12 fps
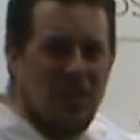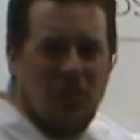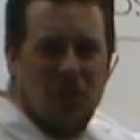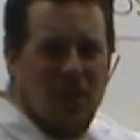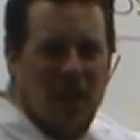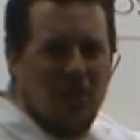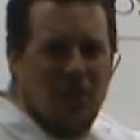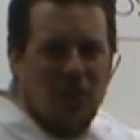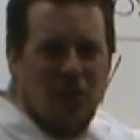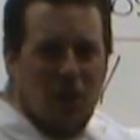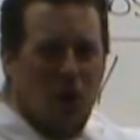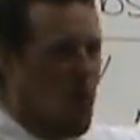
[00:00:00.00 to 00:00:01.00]
you're not going
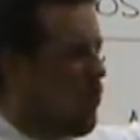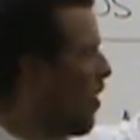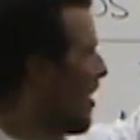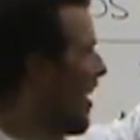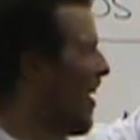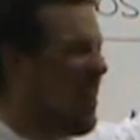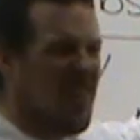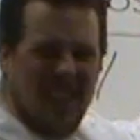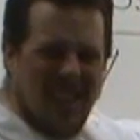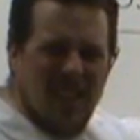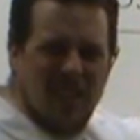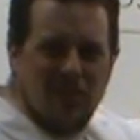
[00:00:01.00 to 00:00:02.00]
to know what L
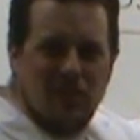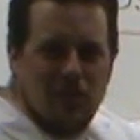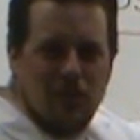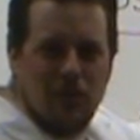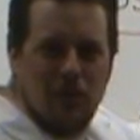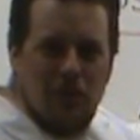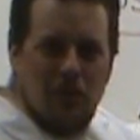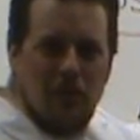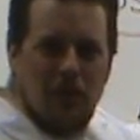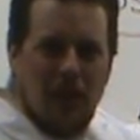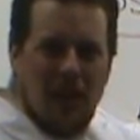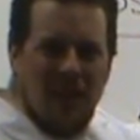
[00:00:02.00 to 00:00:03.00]
is.
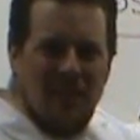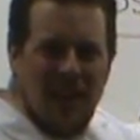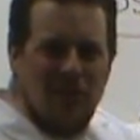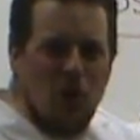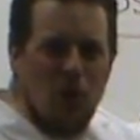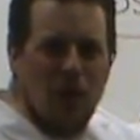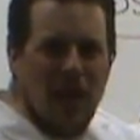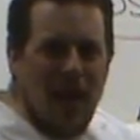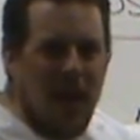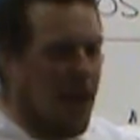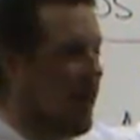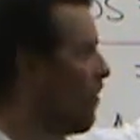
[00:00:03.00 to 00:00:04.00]
And that's
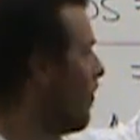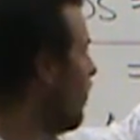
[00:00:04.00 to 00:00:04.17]
okay.